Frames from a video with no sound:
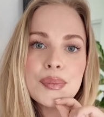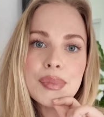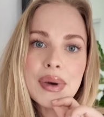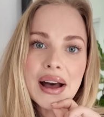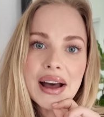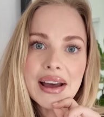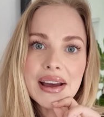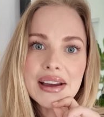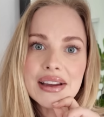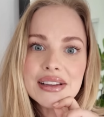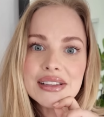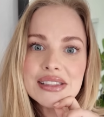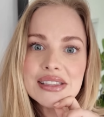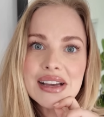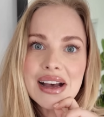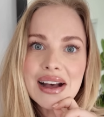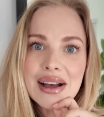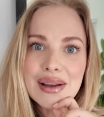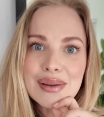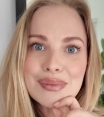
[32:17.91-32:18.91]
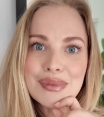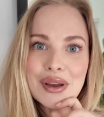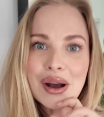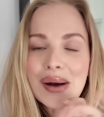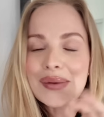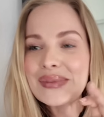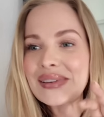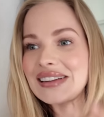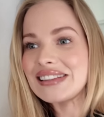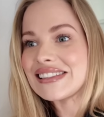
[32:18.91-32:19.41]
But yeah,
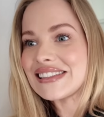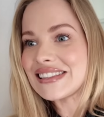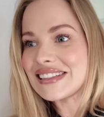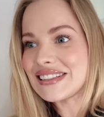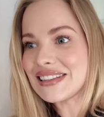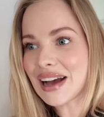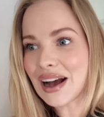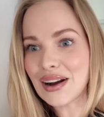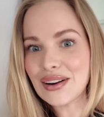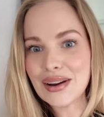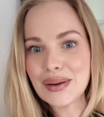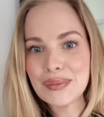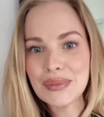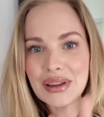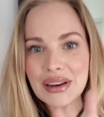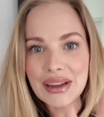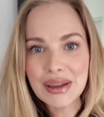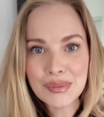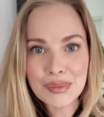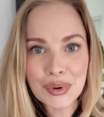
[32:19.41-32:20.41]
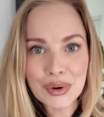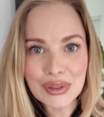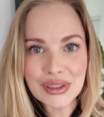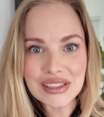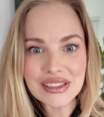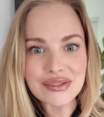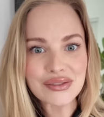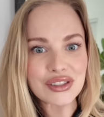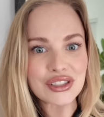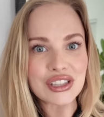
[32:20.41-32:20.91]
I'm going to sit down, I'm going to import
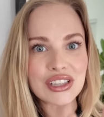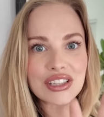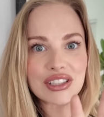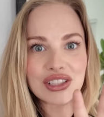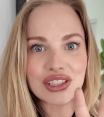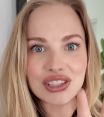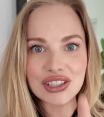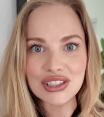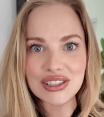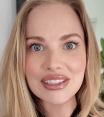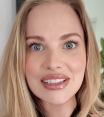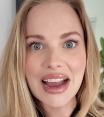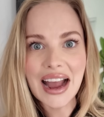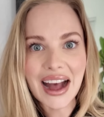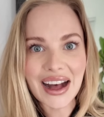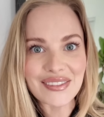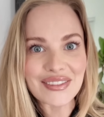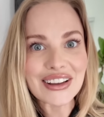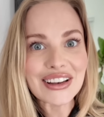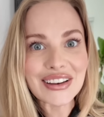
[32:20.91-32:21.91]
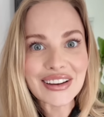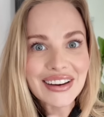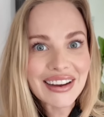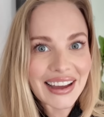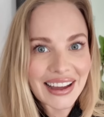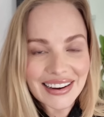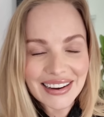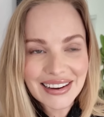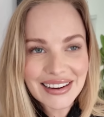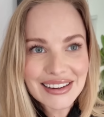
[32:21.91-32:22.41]
this footage and just have a
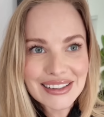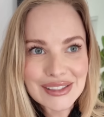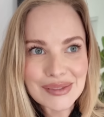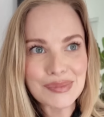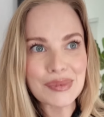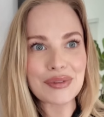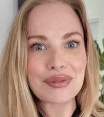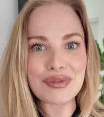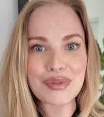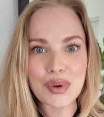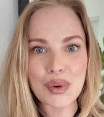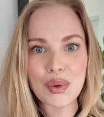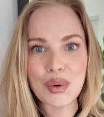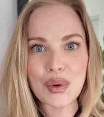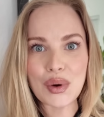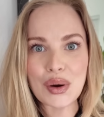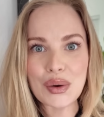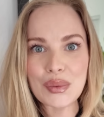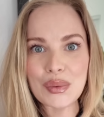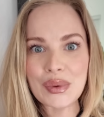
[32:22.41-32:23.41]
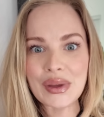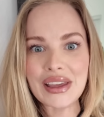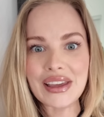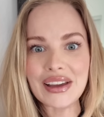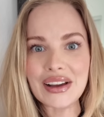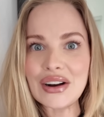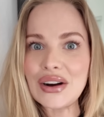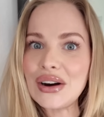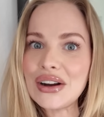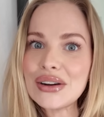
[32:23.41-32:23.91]
look at it before
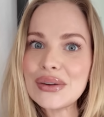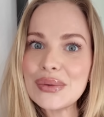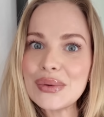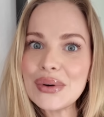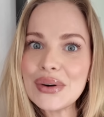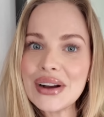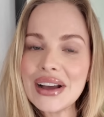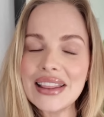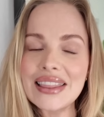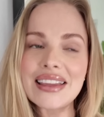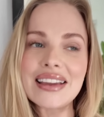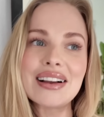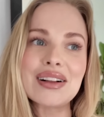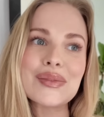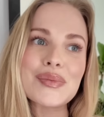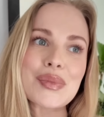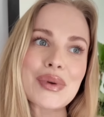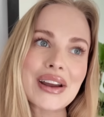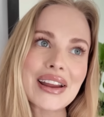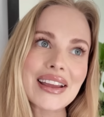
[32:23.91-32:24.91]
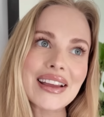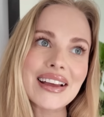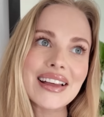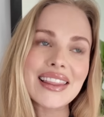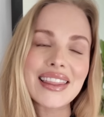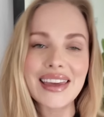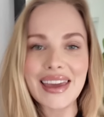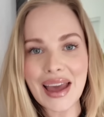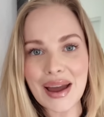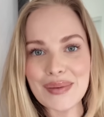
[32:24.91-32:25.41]
we go on a walk, and then I'll
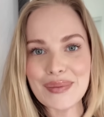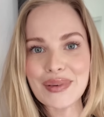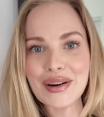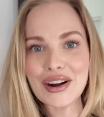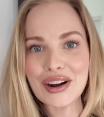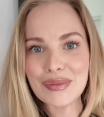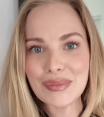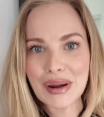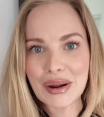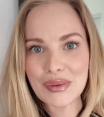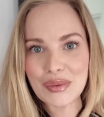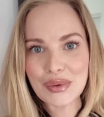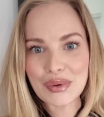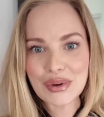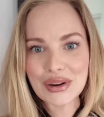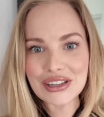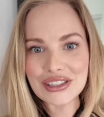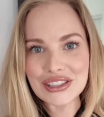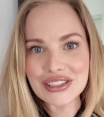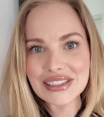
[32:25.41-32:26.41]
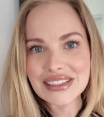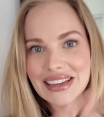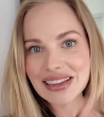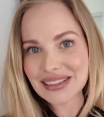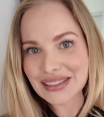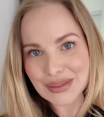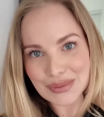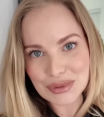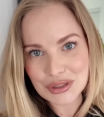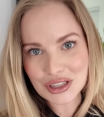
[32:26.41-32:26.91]
bring the camera on my walk and just
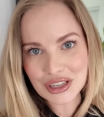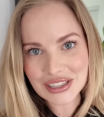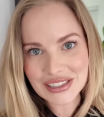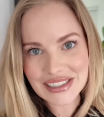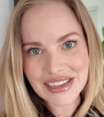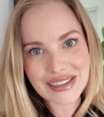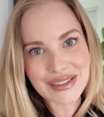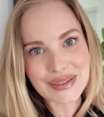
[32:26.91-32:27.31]
get some shots